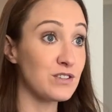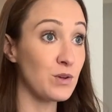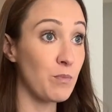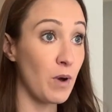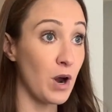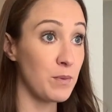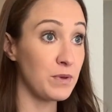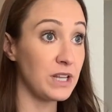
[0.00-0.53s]

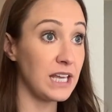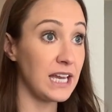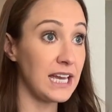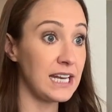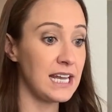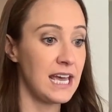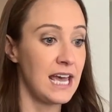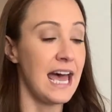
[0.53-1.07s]

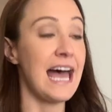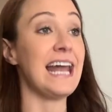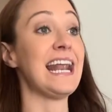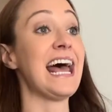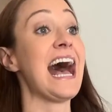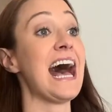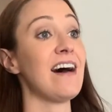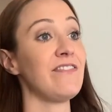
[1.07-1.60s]
Barmalade, and
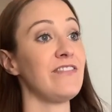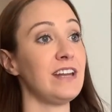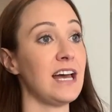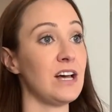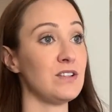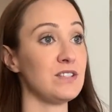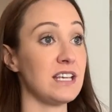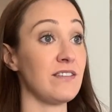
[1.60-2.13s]
half an
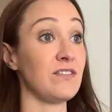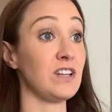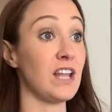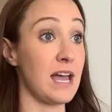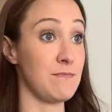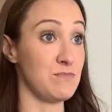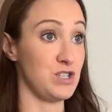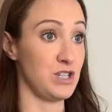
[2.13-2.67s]
ounce of
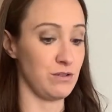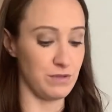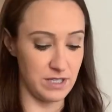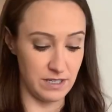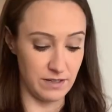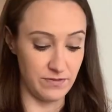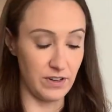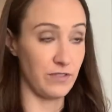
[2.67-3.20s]
lime juice,
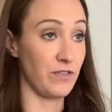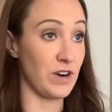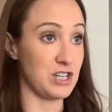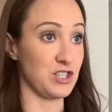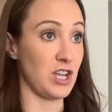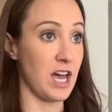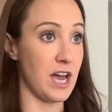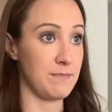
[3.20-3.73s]
of your fresh
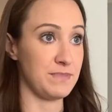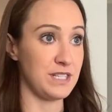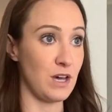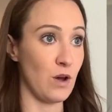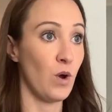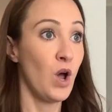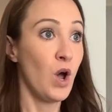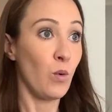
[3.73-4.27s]
lime.
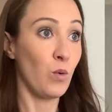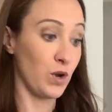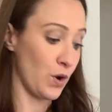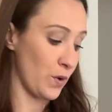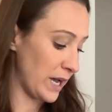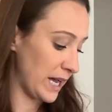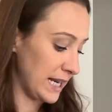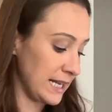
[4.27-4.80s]
So we'll go
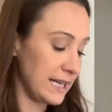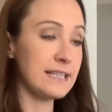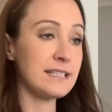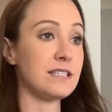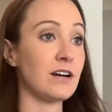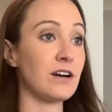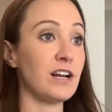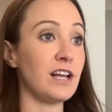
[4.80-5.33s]
ahead and get
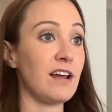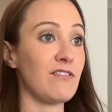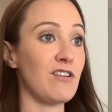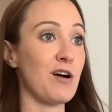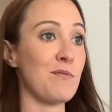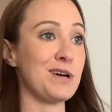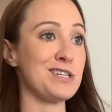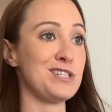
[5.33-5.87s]
started. I've got
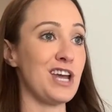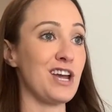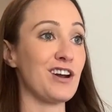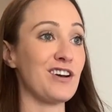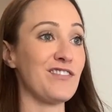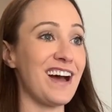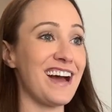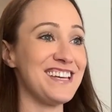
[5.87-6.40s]
my shaker of
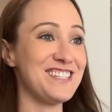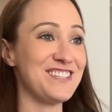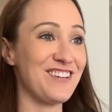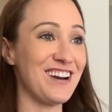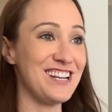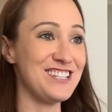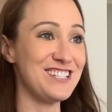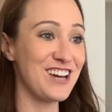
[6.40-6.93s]
ice ready
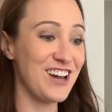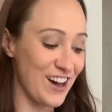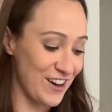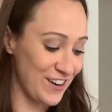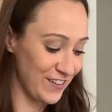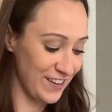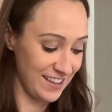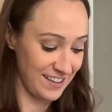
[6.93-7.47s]
to go.
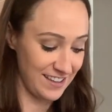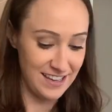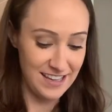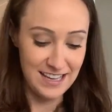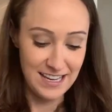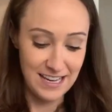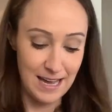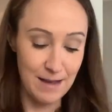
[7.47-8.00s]

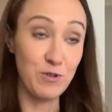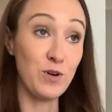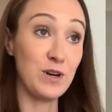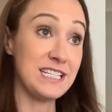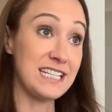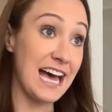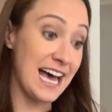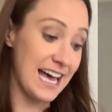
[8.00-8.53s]
I'm going
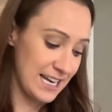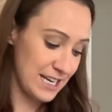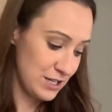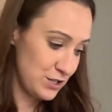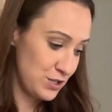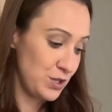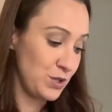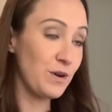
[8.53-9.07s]
to add
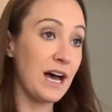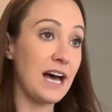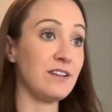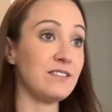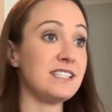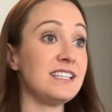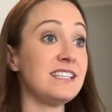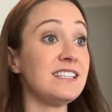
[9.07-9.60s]
2
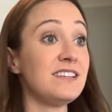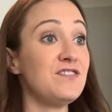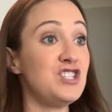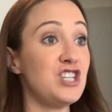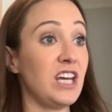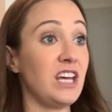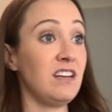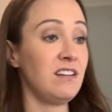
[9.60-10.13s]
ounces of
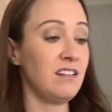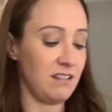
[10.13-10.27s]
gin.